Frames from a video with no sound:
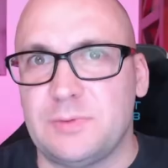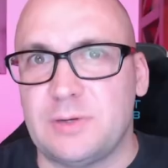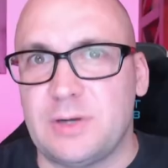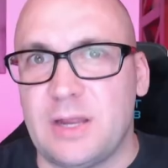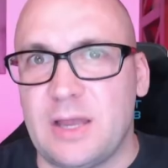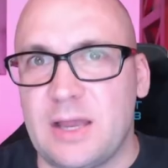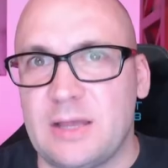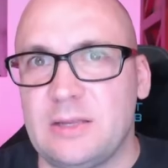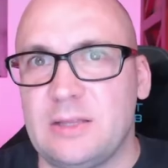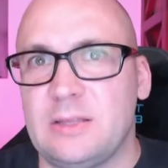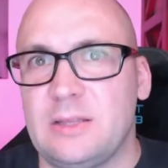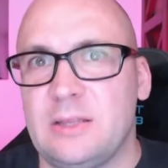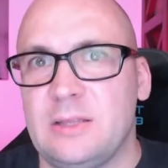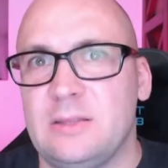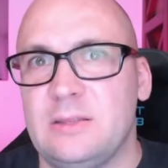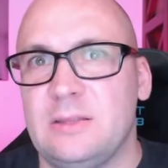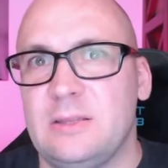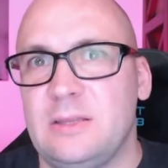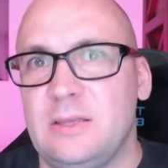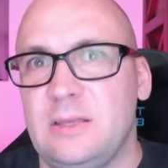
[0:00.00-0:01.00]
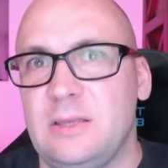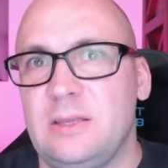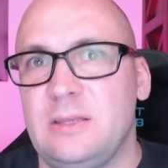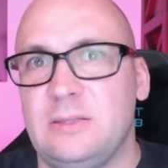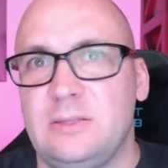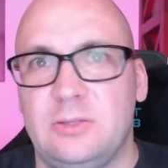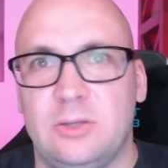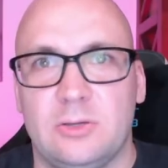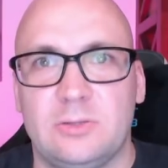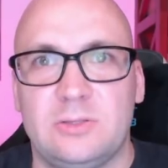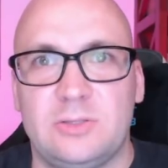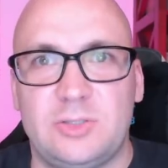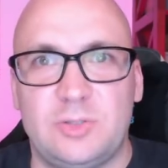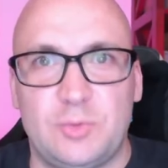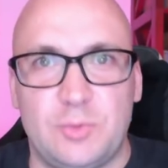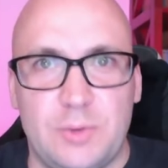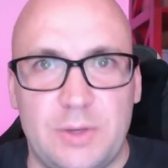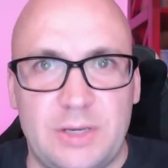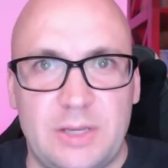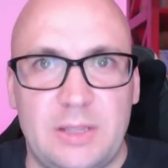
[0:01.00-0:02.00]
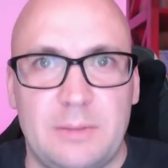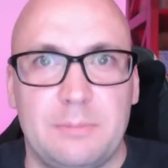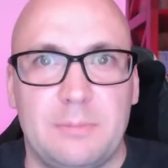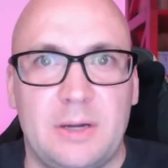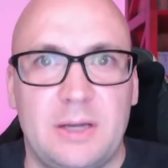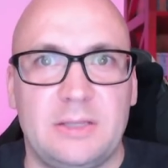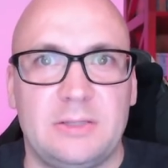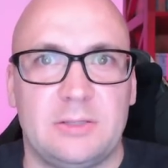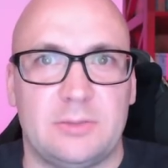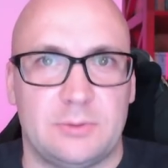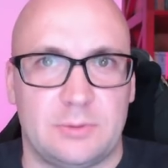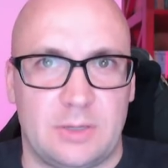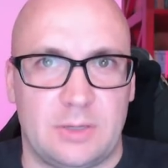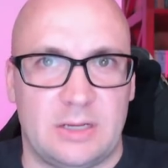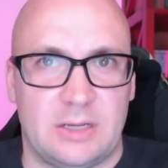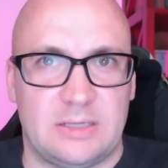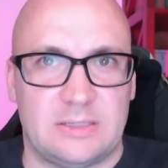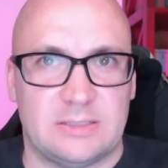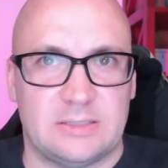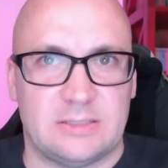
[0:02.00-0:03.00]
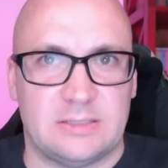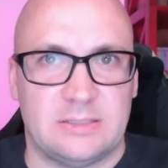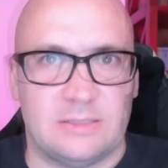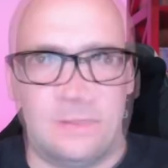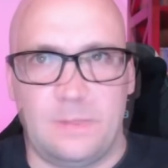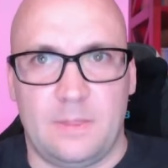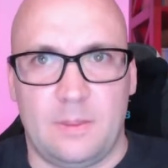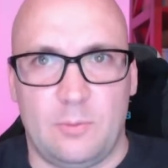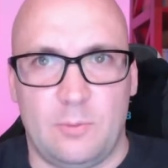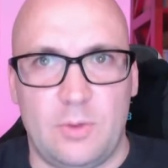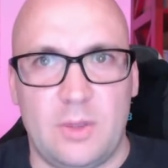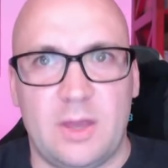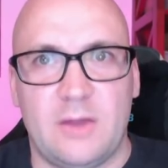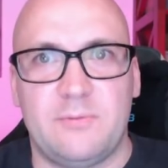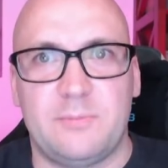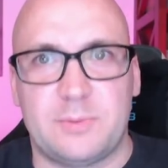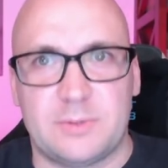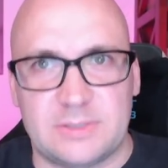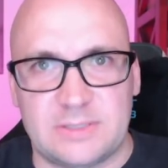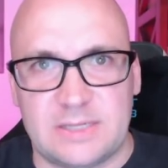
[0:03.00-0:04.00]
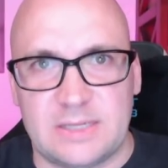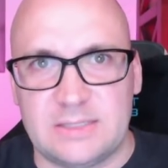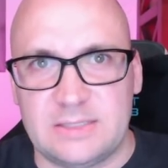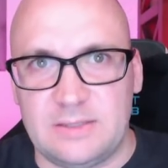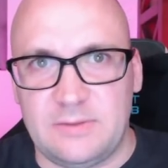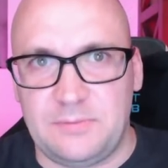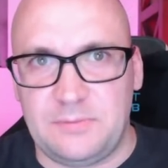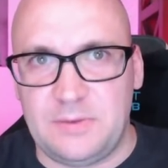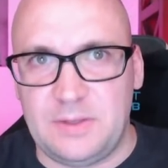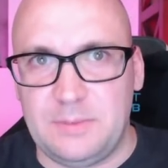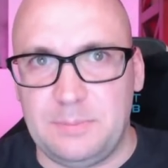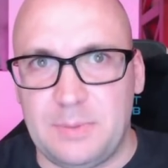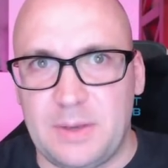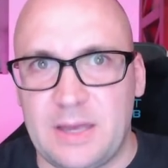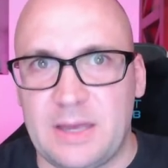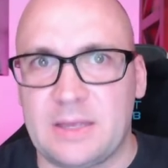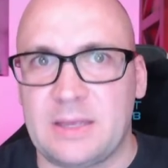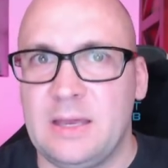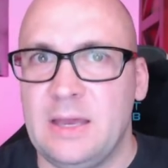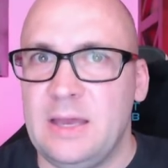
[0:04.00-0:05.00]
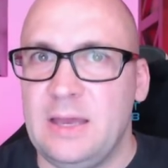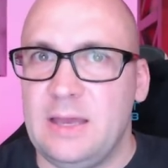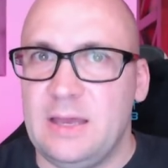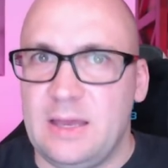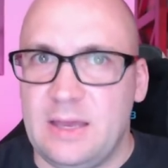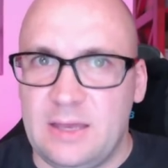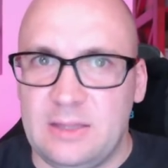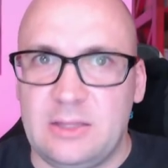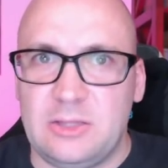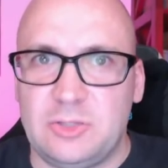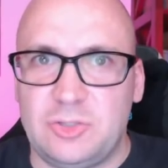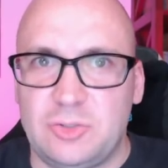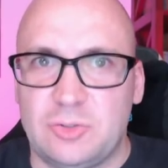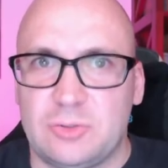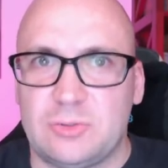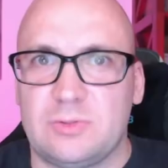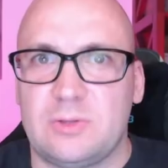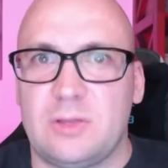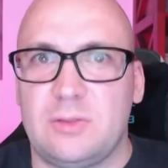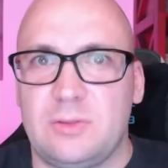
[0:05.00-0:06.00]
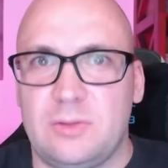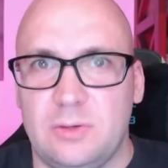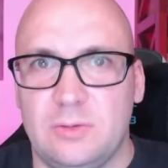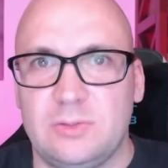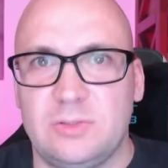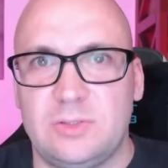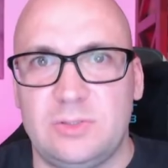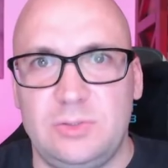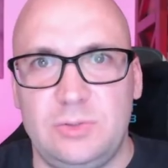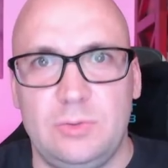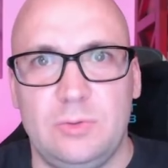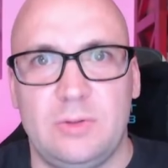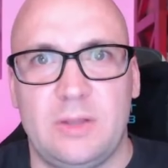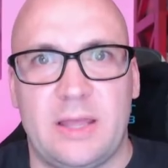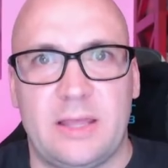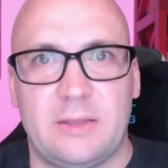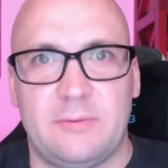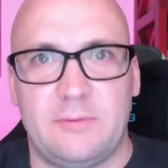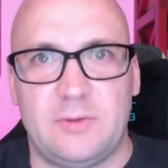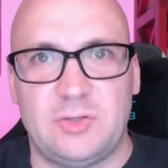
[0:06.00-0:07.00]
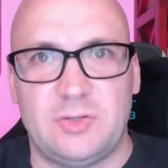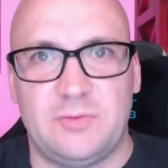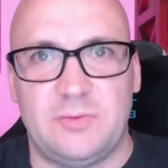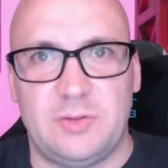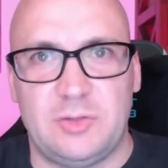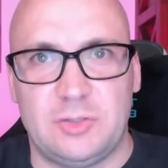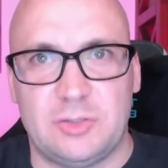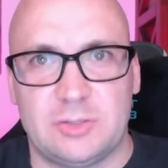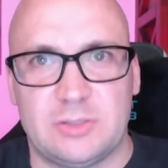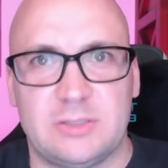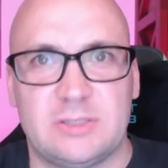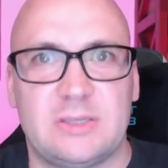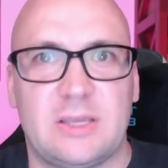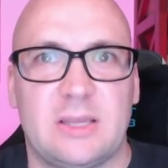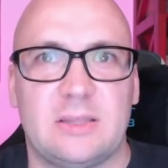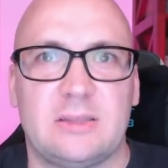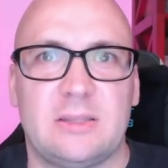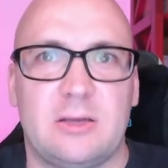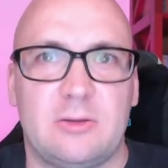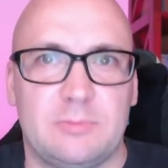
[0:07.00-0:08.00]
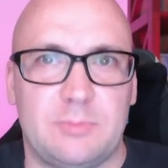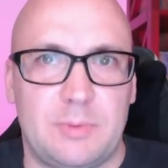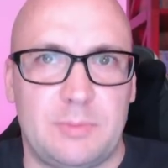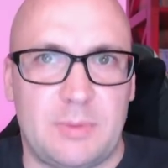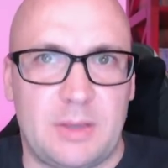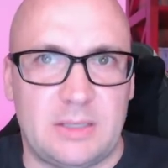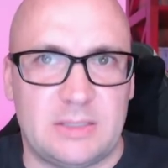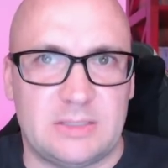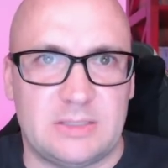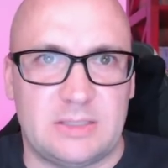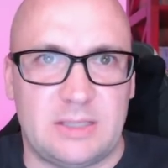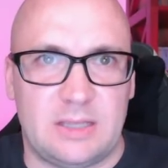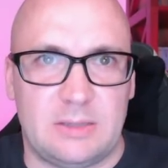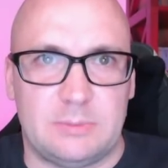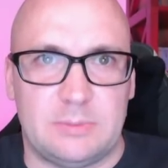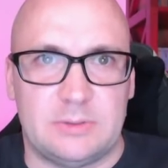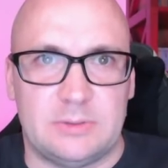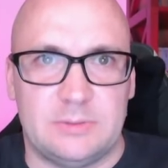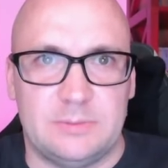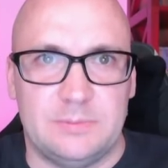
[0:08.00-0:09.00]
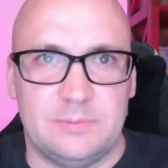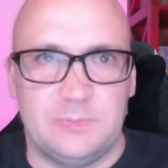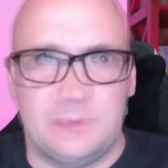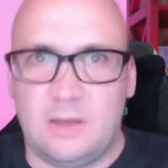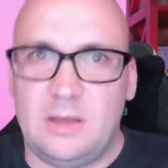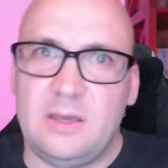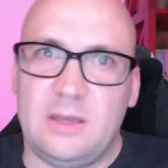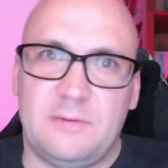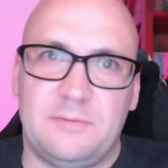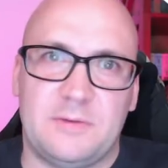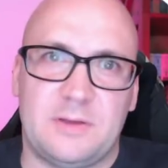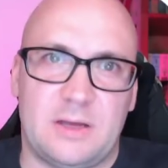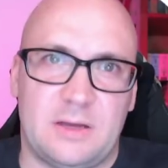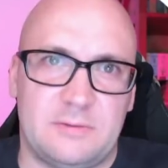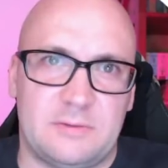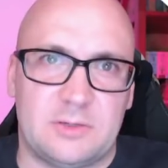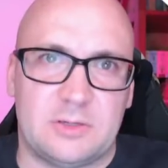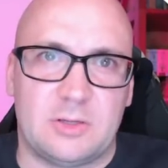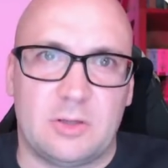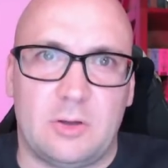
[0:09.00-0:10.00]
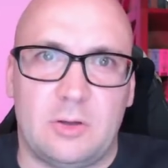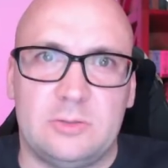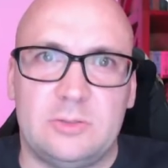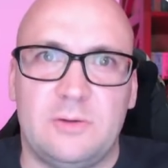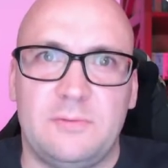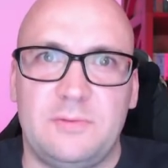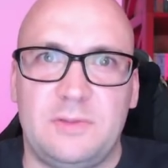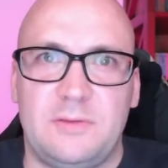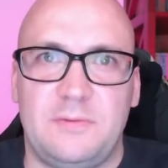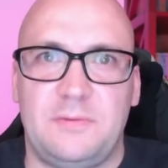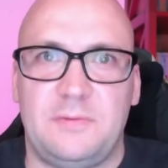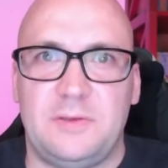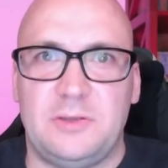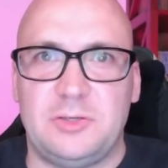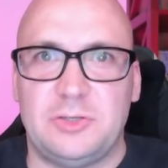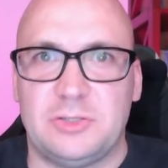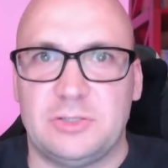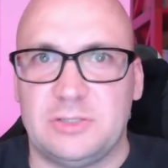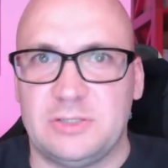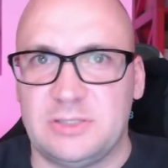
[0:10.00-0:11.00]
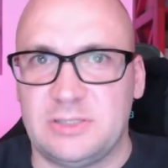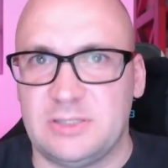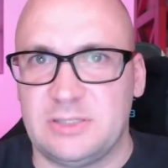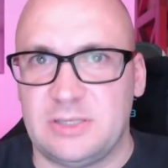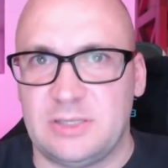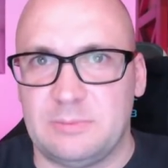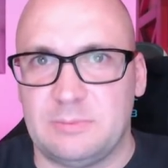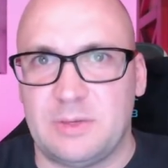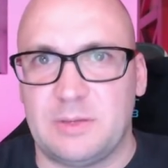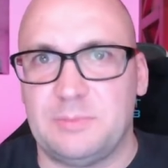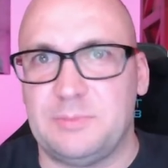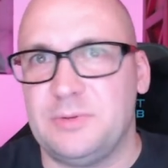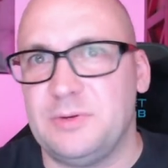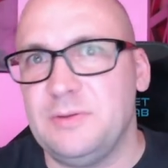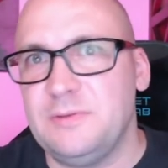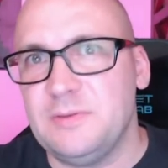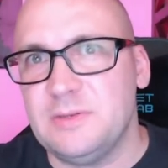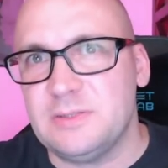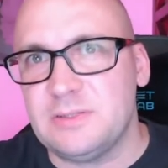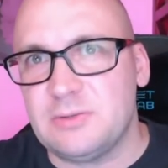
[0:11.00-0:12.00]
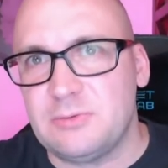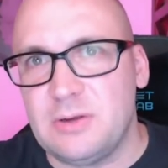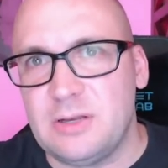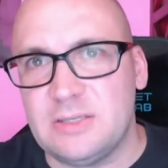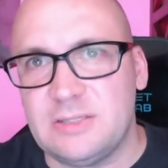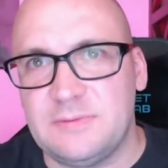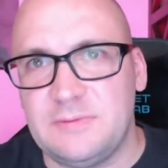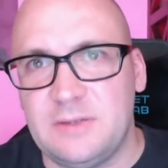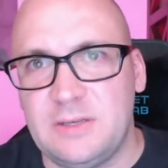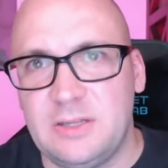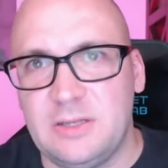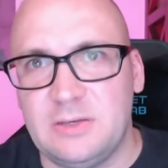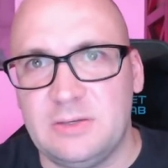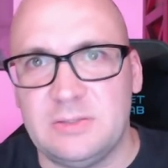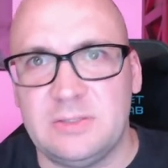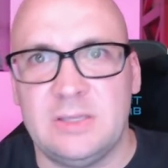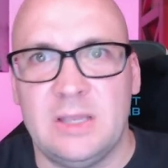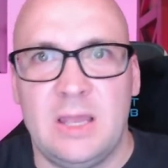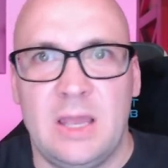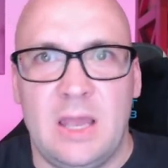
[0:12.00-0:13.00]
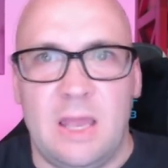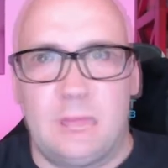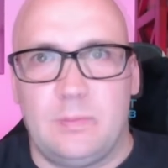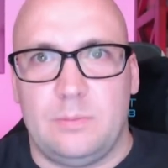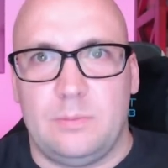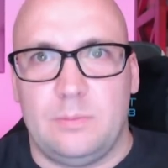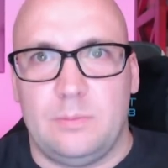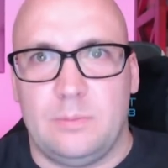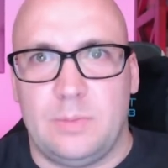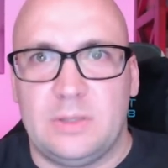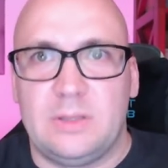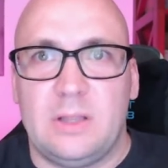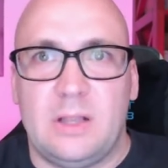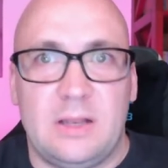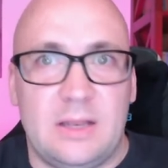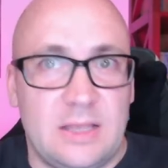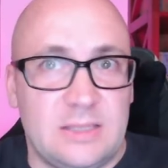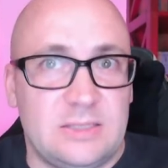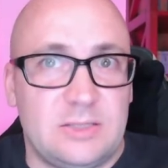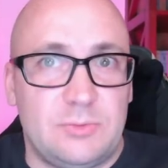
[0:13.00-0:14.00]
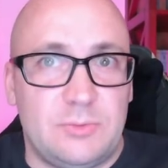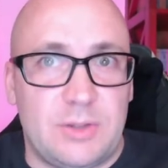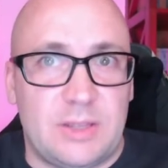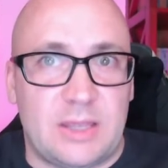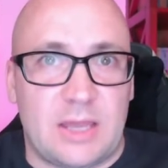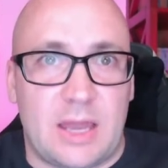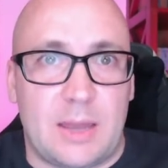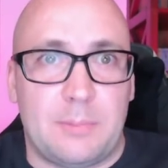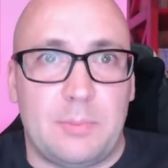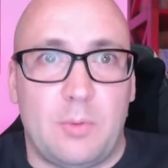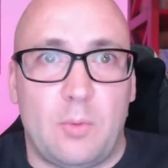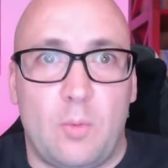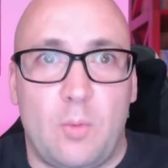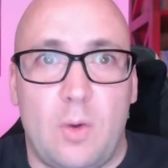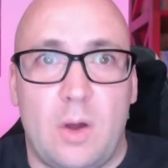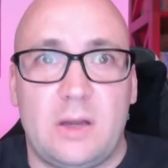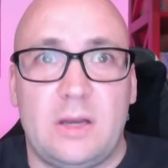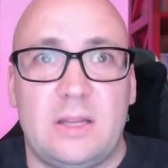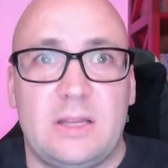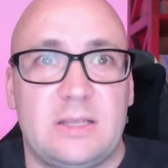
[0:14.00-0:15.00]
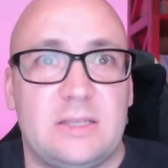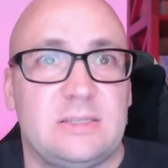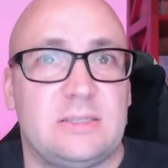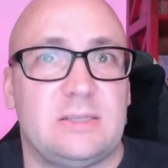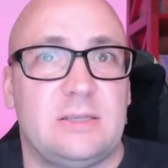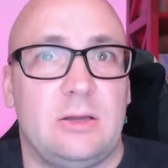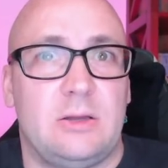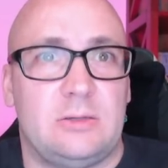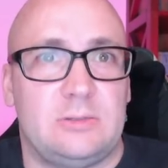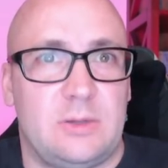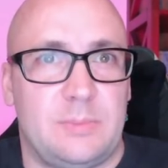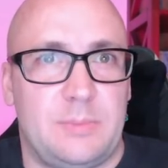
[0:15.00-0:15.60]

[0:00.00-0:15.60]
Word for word: were added in the .20 minor releases. We have processed the feedback and ensured that those new language features can now be made stable. I have covered all of the features in my previous release videos, but let's recap what it is all